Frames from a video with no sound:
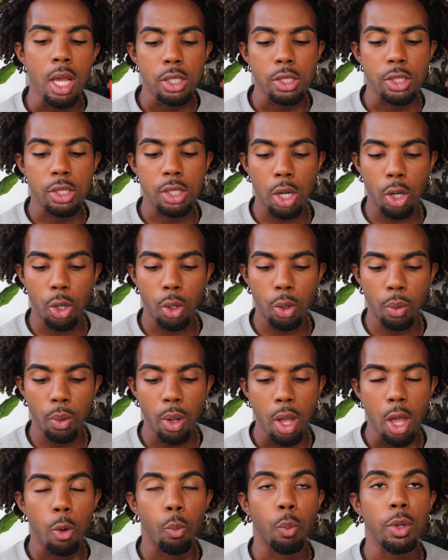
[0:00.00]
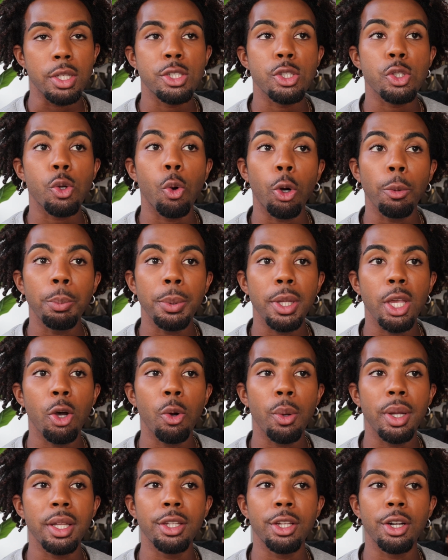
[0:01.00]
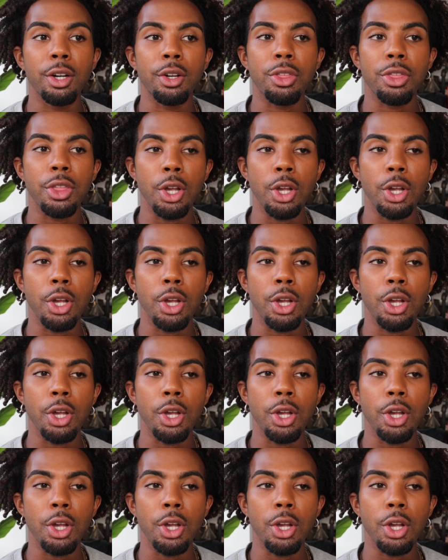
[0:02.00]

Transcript: So with Scorpio in your